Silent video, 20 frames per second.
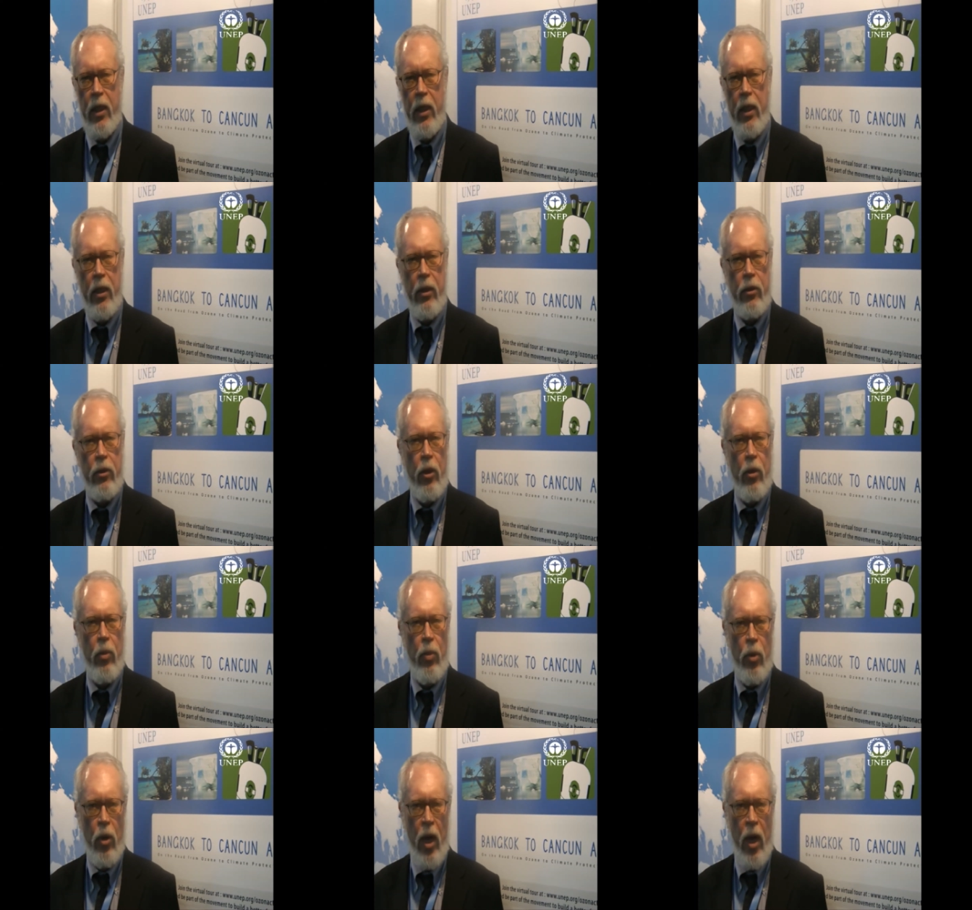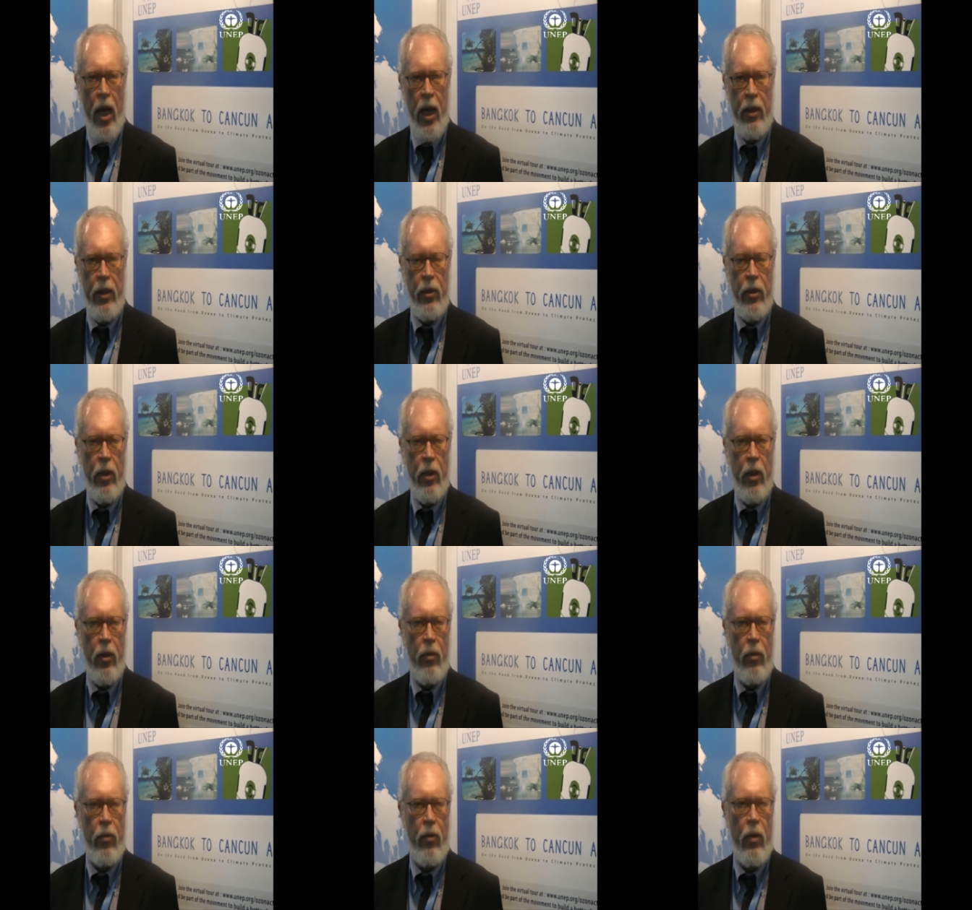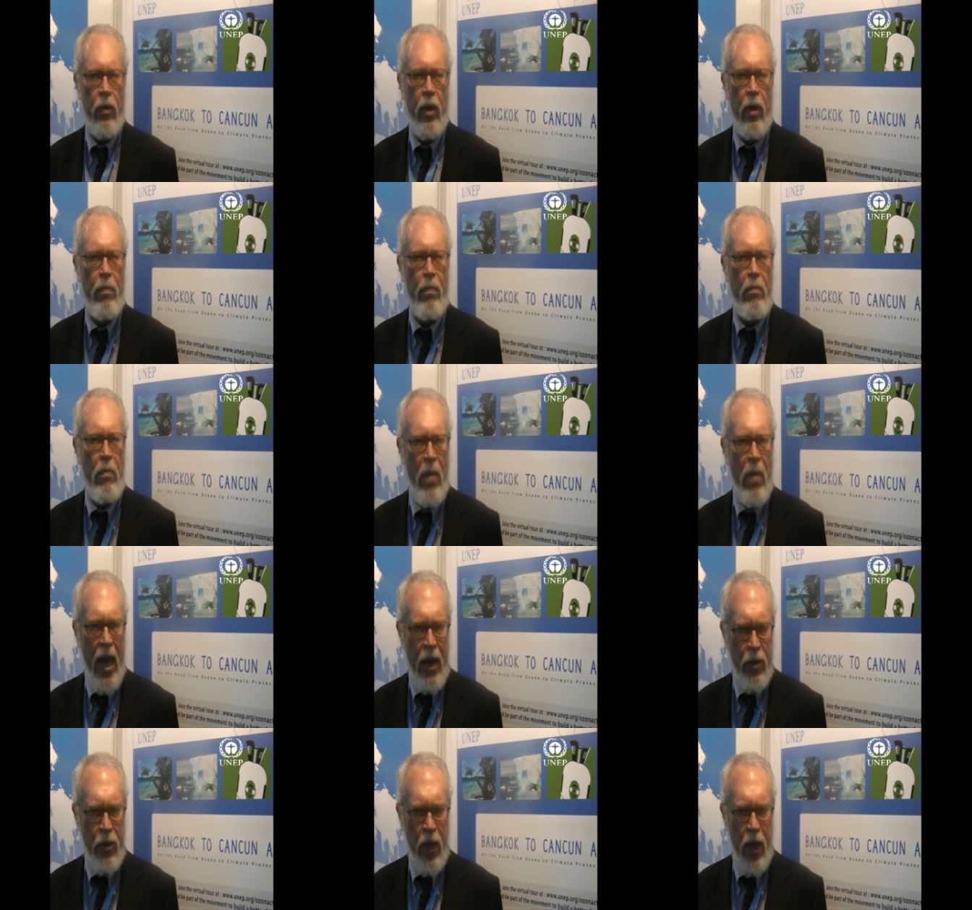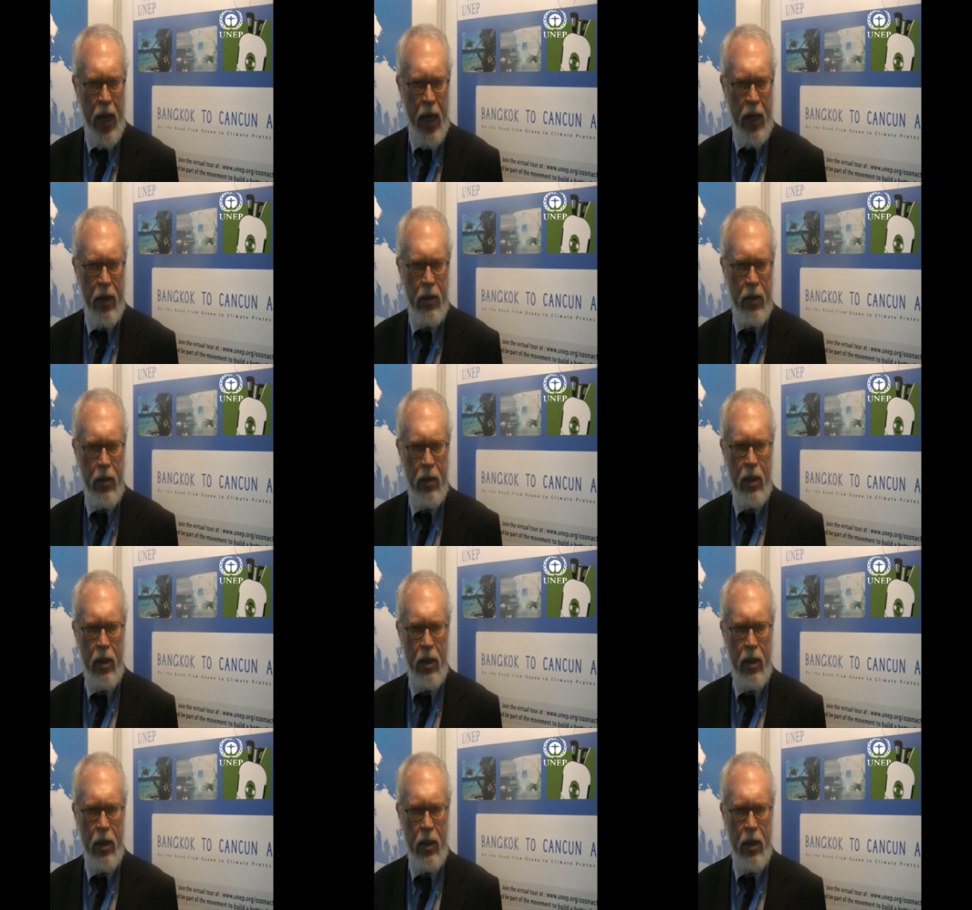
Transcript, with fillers: It is comprised of uh, methane,